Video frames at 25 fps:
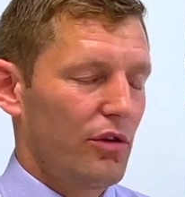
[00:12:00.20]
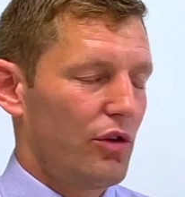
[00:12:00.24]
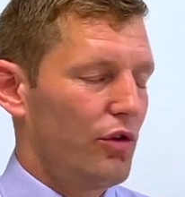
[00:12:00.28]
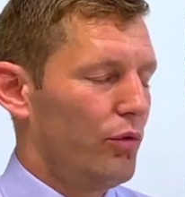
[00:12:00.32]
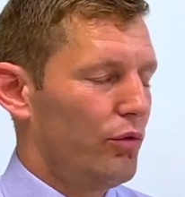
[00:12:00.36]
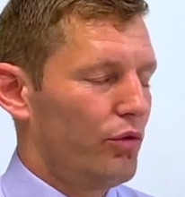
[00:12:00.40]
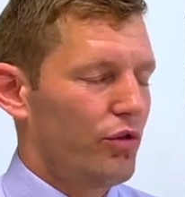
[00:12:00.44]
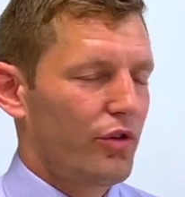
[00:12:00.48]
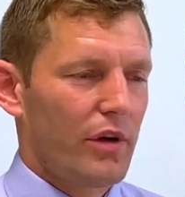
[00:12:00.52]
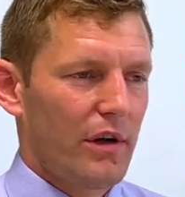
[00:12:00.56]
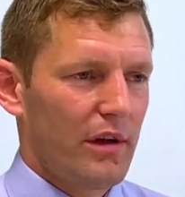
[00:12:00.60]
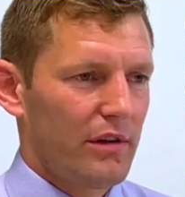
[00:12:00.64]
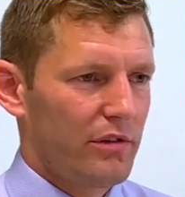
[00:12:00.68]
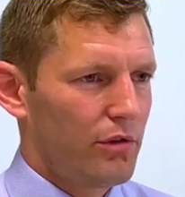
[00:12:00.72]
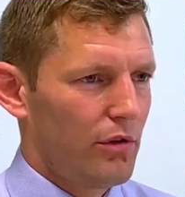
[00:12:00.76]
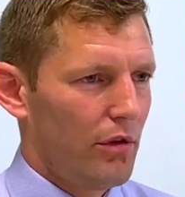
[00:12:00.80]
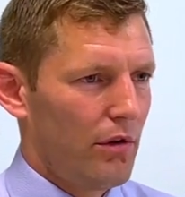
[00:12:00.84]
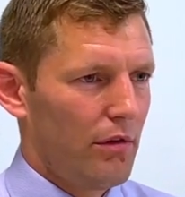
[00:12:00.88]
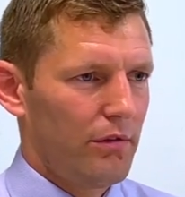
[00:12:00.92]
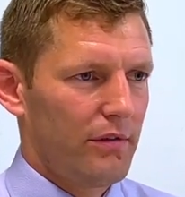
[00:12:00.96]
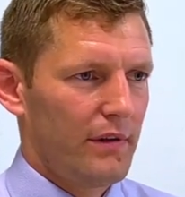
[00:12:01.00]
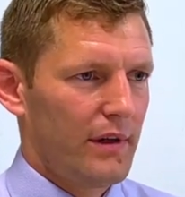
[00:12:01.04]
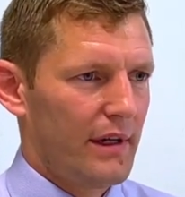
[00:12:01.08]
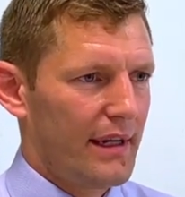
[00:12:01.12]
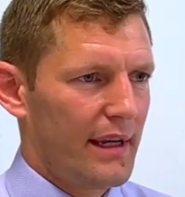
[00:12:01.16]
think there's a huge
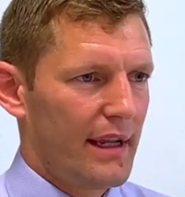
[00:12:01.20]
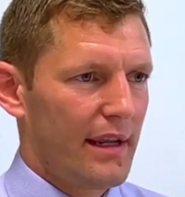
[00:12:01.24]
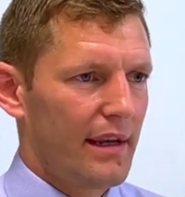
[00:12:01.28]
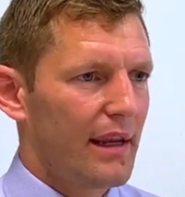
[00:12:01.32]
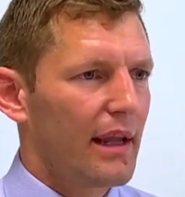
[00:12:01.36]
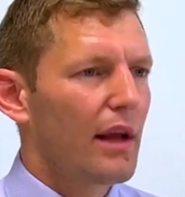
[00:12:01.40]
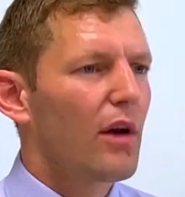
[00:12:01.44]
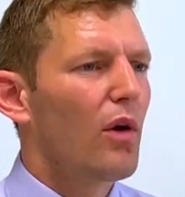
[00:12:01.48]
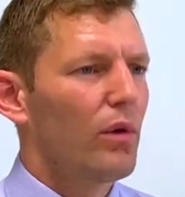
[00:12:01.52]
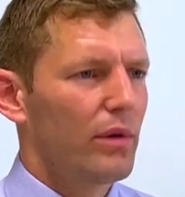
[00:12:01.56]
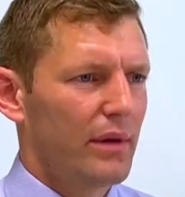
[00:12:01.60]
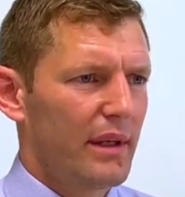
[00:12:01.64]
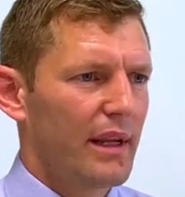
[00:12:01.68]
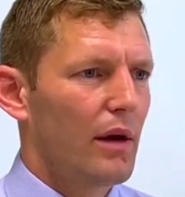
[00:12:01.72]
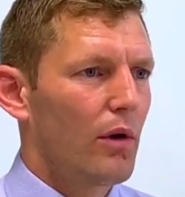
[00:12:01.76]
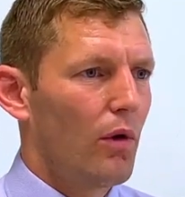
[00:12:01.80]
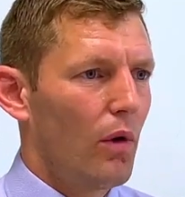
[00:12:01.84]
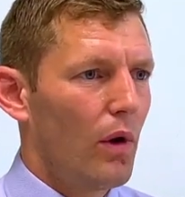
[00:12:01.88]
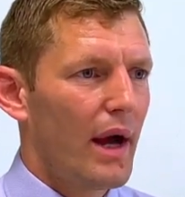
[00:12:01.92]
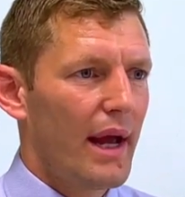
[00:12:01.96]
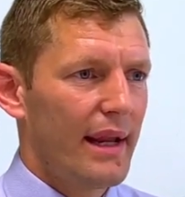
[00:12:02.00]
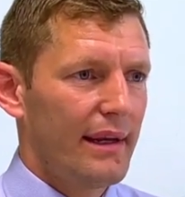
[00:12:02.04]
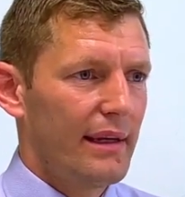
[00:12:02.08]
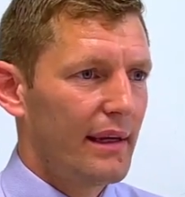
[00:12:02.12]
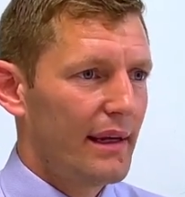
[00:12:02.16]
crossover, and
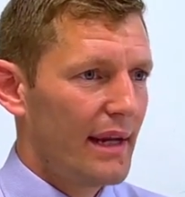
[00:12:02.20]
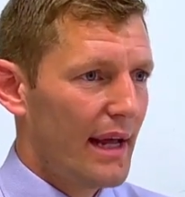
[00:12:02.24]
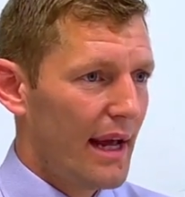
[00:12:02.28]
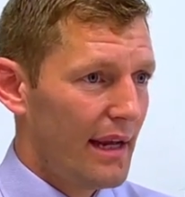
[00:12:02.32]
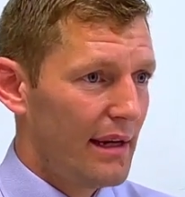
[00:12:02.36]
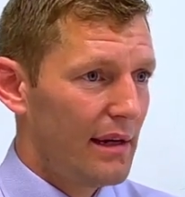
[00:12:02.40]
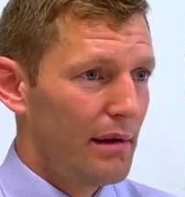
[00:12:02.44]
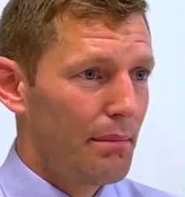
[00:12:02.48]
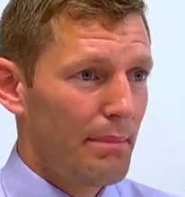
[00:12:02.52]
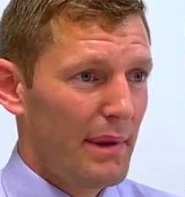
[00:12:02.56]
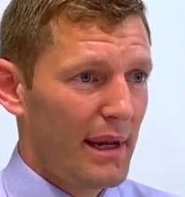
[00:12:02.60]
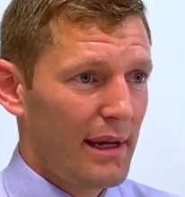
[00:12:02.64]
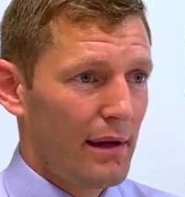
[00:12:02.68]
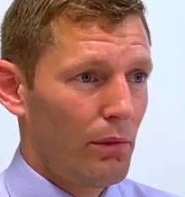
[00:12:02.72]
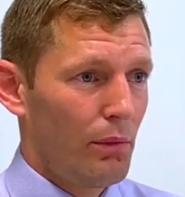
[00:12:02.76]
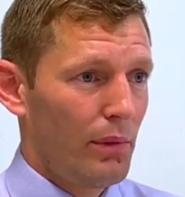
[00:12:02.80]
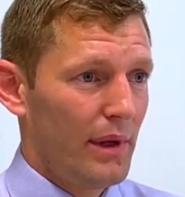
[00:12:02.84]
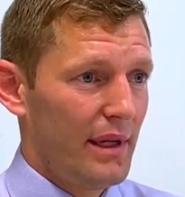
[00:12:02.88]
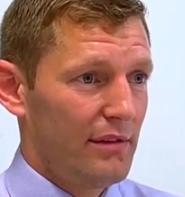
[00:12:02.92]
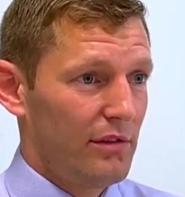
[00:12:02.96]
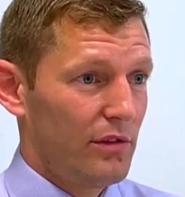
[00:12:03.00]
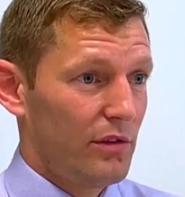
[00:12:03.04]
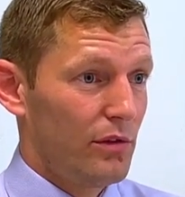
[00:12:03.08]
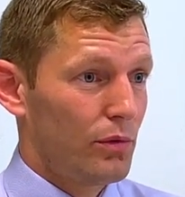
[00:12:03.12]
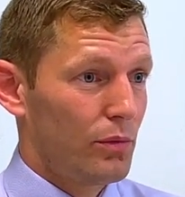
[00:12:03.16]
they go hand in hand in
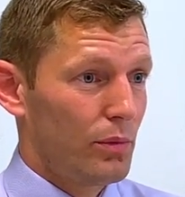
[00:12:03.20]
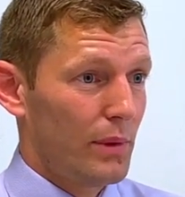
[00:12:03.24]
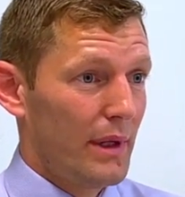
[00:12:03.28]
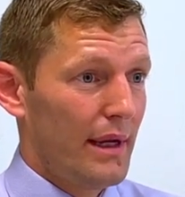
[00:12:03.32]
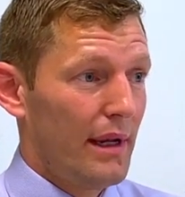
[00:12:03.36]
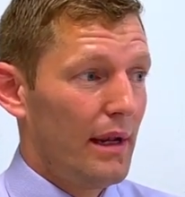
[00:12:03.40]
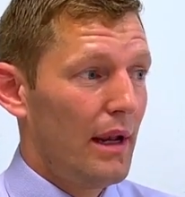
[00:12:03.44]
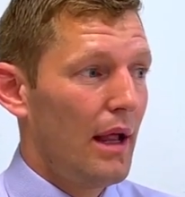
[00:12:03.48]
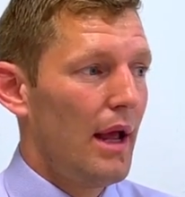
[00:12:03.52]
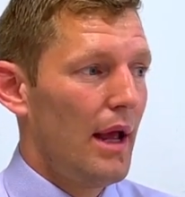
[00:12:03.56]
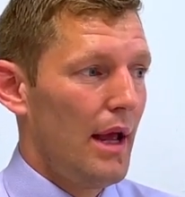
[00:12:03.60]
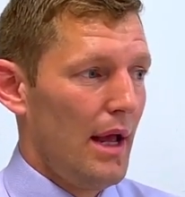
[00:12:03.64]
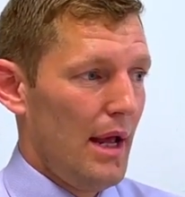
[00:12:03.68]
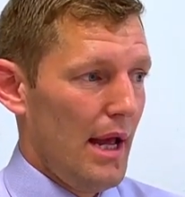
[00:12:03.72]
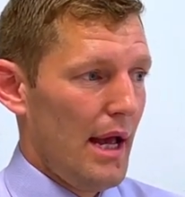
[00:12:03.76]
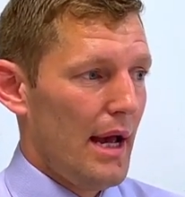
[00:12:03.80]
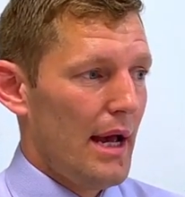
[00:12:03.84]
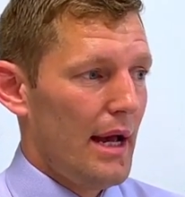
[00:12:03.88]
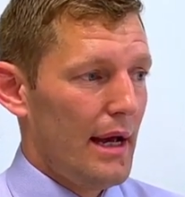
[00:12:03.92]
many ways as well.